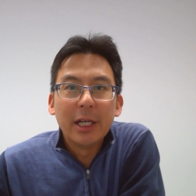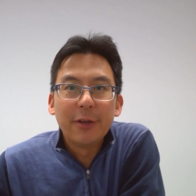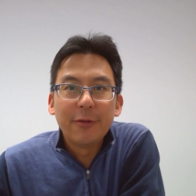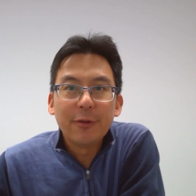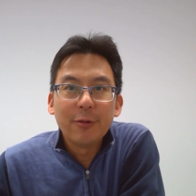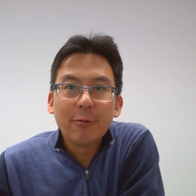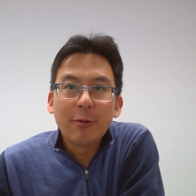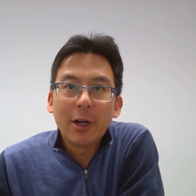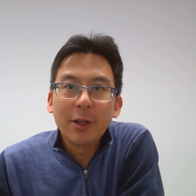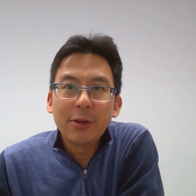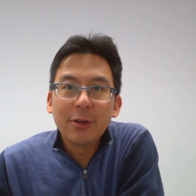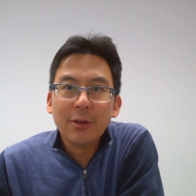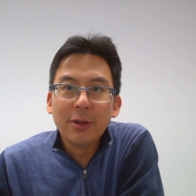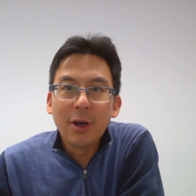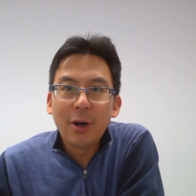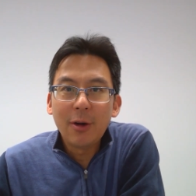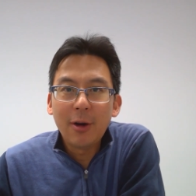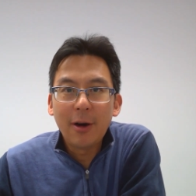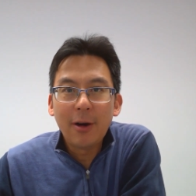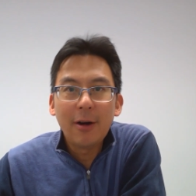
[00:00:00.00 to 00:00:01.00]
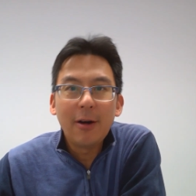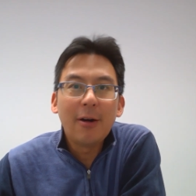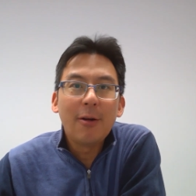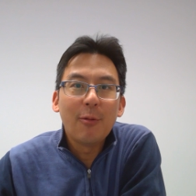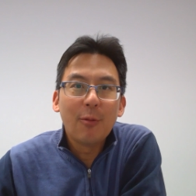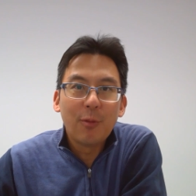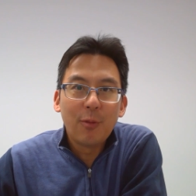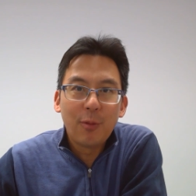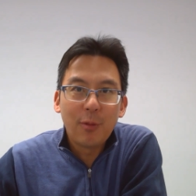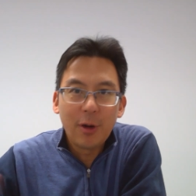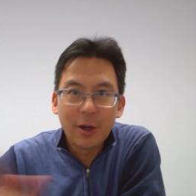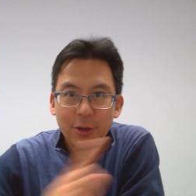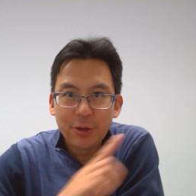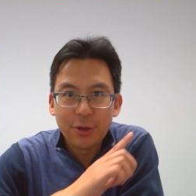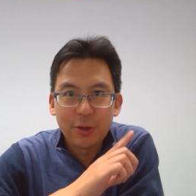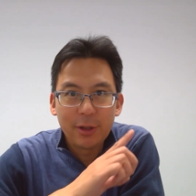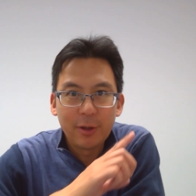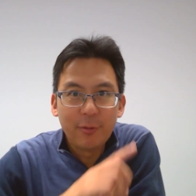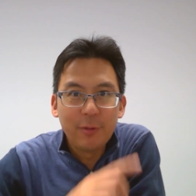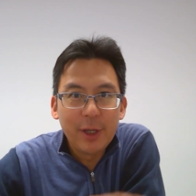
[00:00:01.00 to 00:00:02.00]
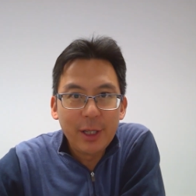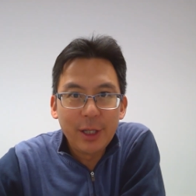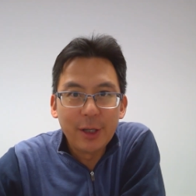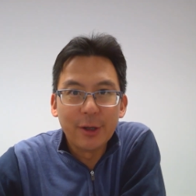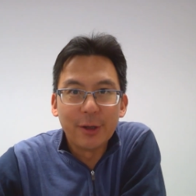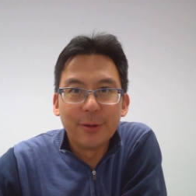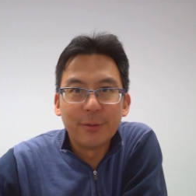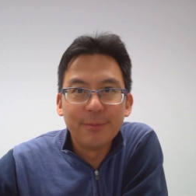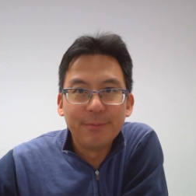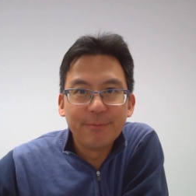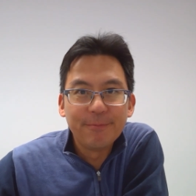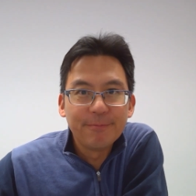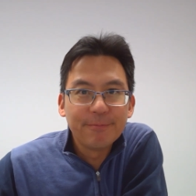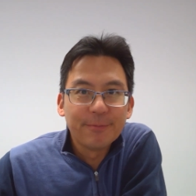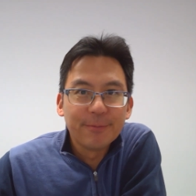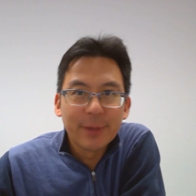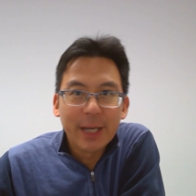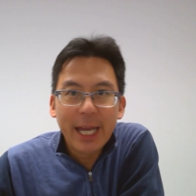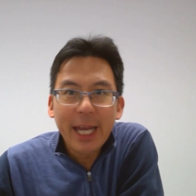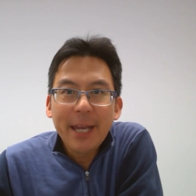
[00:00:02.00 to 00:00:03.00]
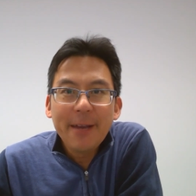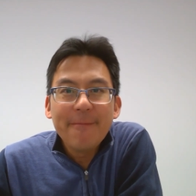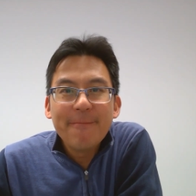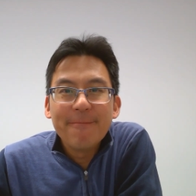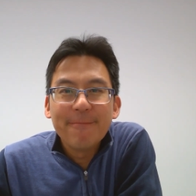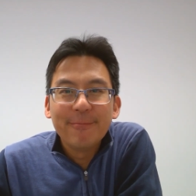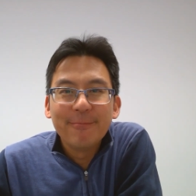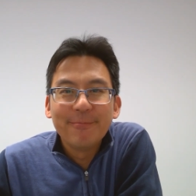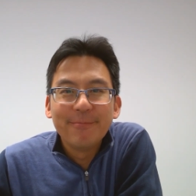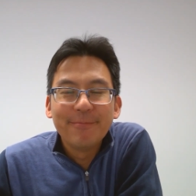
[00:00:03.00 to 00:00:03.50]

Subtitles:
If you want to know all, watch the video. Okay?